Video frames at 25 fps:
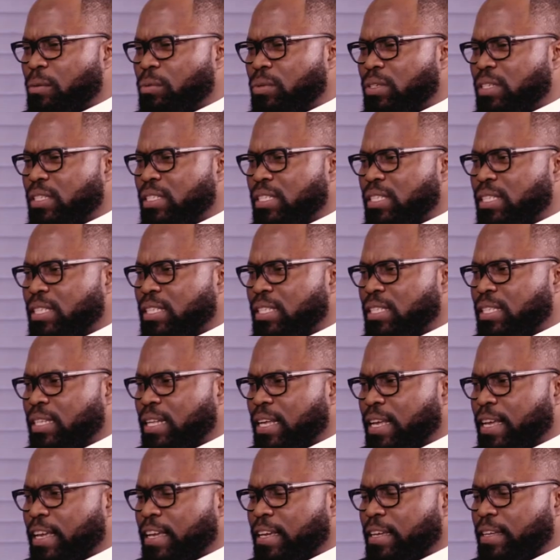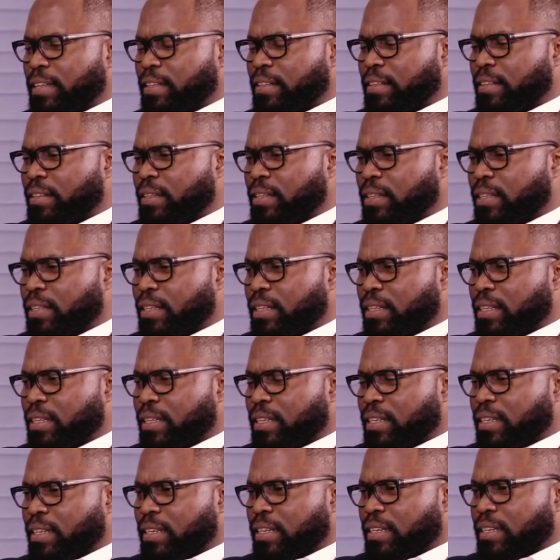I wouldn't say
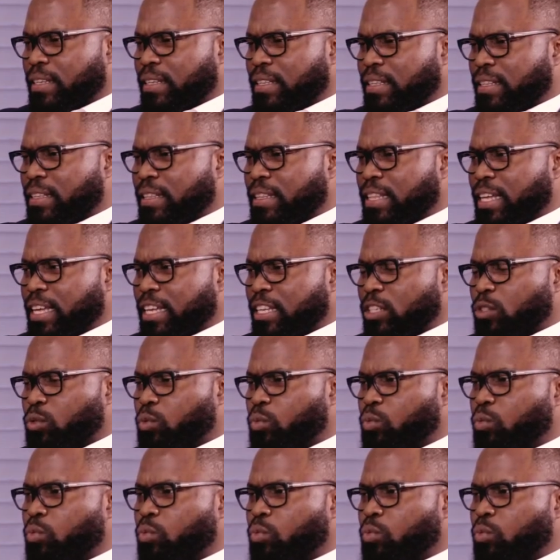there is